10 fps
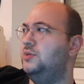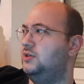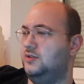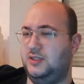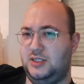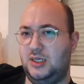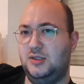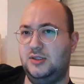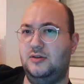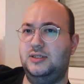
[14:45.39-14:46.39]
because the
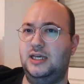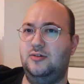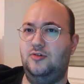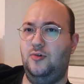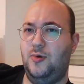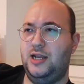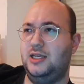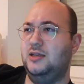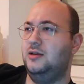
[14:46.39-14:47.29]
sun's gone down already.